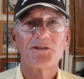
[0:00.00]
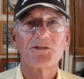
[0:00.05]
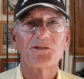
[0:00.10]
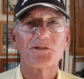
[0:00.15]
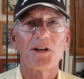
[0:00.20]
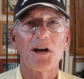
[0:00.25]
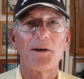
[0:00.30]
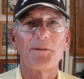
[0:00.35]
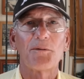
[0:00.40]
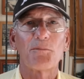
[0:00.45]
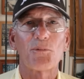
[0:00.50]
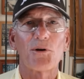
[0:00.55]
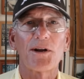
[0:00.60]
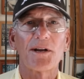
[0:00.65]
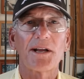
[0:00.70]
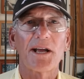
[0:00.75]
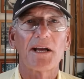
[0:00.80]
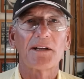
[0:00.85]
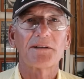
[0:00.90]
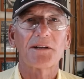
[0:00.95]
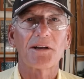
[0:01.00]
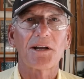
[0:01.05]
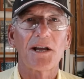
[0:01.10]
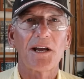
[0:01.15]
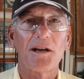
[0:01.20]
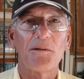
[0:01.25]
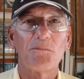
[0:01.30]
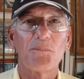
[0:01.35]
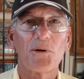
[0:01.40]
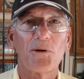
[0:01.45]
It's time to break out the
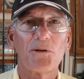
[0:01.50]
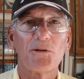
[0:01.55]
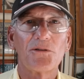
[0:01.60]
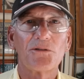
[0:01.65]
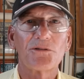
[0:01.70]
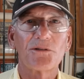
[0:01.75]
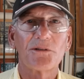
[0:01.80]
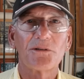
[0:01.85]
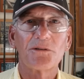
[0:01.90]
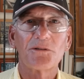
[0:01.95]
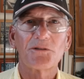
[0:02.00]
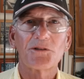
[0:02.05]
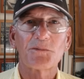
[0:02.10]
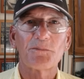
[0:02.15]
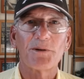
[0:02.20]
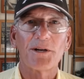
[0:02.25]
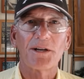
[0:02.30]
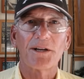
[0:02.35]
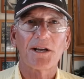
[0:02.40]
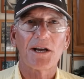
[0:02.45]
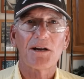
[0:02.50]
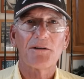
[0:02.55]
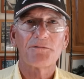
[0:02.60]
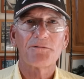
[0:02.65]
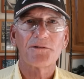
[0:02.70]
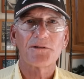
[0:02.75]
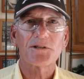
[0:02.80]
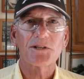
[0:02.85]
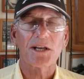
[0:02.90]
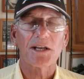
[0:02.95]
cane poles and the little spinning
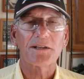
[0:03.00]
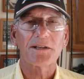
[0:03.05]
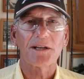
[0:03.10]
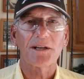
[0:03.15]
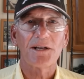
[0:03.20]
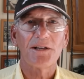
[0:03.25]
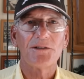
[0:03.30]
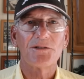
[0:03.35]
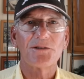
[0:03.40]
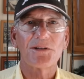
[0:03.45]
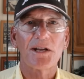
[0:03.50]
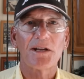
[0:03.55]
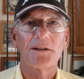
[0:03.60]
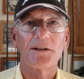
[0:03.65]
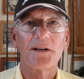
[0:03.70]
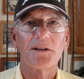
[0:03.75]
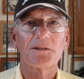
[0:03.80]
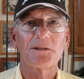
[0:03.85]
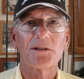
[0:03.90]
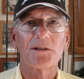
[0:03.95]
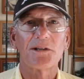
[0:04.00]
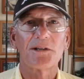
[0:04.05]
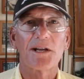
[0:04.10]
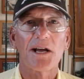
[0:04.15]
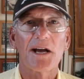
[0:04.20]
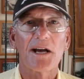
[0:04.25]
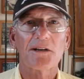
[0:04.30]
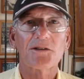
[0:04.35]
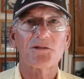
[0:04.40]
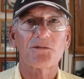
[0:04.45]
outfits, get the kids down there to the
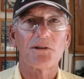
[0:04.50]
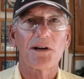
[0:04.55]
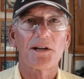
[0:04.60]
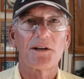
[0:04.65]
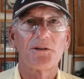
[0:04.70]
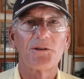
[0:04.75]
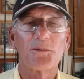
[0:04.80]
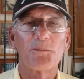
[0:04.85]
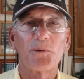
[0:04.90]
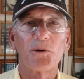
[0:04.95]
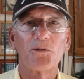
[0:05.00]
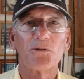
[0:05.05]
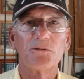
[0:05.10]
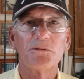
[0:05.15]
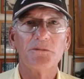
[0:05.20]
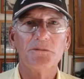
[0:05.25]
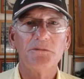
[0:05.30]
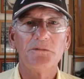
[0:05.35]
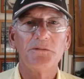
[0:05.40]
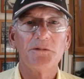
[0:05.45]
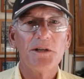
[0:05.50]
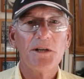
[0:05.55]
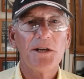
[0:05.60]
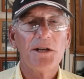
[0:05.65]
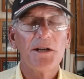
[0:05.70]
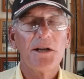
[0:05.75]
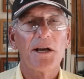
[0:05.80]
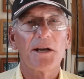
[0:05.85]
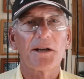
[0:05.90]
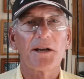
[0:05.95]
docks or out on the boat
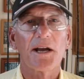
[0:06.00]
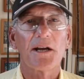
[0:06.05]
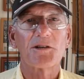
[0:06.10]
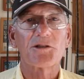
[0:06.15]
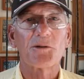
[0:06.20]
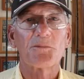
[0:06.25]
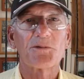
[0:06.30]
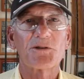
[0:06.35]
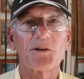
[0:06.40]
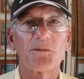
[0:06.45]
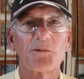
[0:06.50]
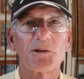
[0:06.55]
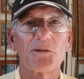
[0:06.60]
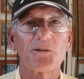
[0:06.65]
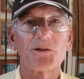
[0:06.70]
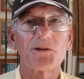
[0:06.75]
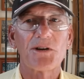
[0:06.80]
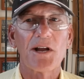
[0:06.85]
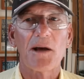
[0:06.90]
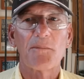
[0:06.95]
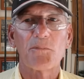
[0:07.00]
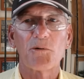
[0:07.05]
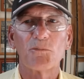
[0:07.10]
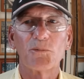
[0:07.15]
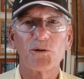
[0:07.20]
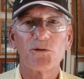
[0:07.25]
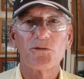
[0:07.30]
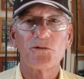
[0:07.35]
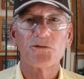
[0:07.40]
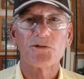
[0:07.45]
and catch up some of those snapper
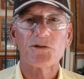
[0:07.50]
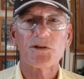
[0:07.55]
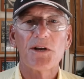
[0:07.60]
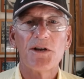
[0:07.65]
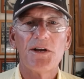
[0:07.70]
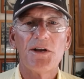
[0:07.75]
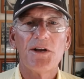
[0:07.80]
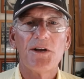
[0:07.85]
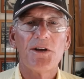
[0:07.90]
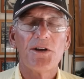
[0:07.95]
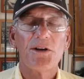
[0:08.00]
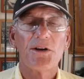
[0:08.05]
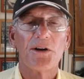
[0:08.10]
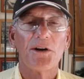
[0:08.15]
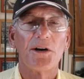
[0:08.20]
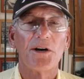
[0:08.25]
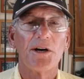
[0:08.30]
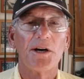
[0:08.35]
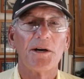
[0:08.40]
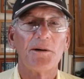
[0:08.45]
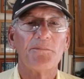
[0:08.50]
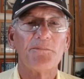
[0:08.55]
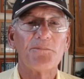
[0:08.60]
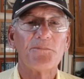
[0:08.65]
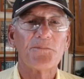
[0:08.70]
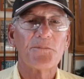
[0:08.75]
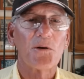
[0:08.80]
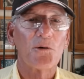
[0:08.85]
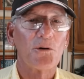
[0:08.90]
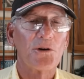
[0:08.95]
blues.
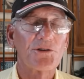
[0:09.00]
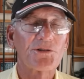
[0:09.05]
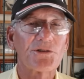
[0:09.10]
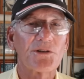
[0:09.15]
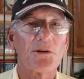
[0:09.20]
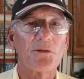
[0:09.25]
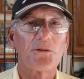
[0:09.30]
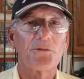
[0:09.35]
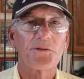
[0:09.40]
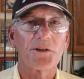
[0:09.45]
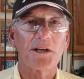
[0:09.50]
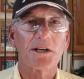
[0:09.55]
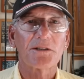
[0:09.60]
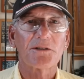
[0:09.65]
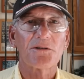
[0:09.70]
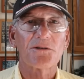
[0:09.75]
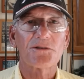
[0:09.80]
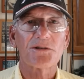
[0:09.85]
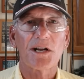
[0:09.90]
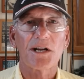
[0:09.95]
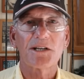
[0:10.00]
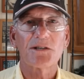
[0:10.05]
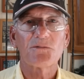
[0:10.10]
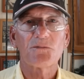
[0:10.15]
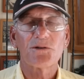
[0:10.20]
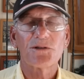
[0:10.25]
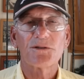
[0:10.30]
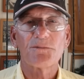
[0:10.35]
Also, if you get those nice